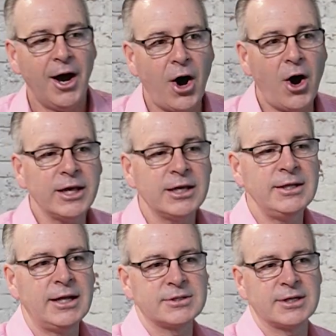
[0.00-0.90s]
I can
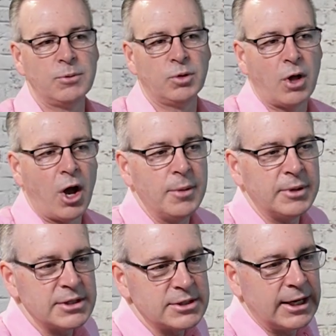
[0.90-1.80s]
then say, well, I'm
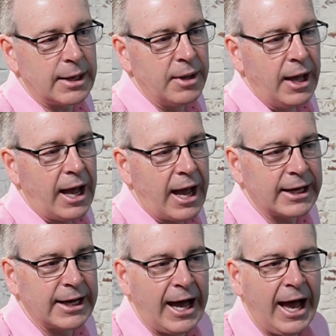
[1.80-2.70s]
going to set up a
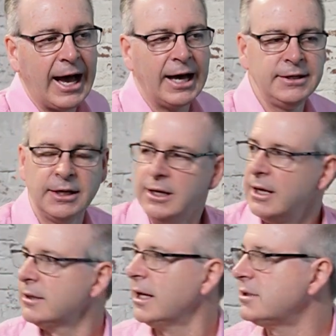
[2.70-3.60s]
card
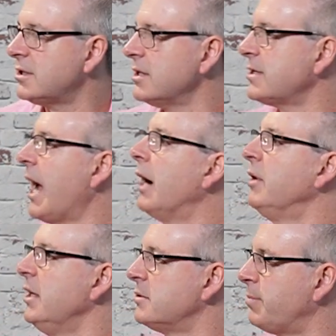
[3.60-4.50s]
that says
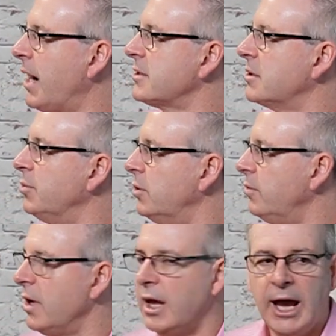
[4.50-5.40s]
Harry's basketball.
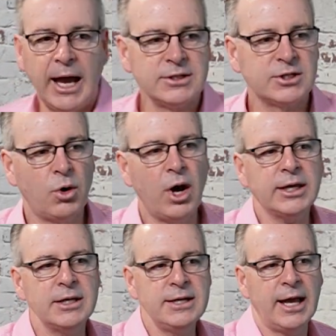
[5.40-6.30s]
And so I
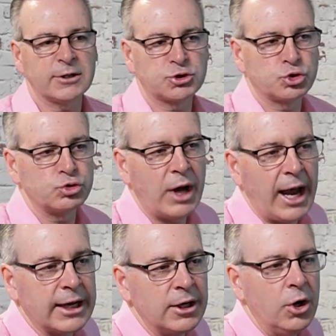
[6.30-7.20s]
can now
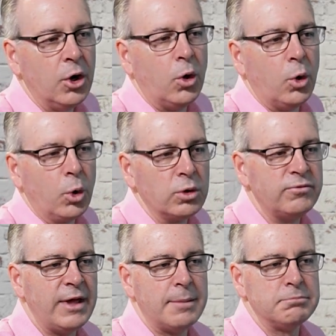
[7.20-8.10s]
track all of
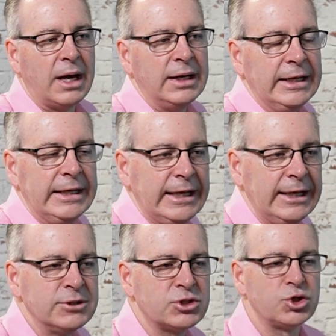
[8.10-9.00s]
that money
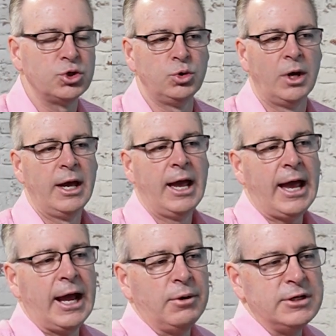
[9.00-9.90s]
into
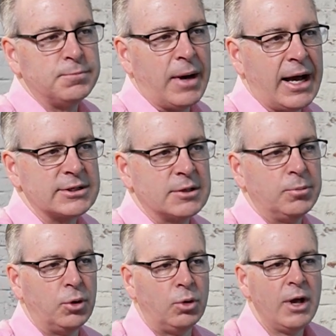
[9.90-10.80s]
Harry's
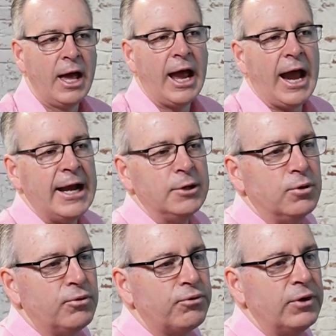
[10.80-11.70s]
basketball, and it
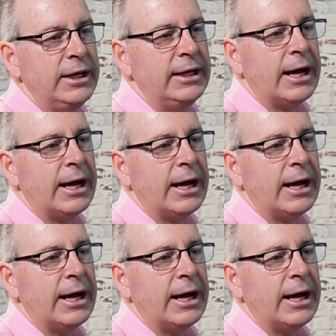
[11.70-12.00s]
will feed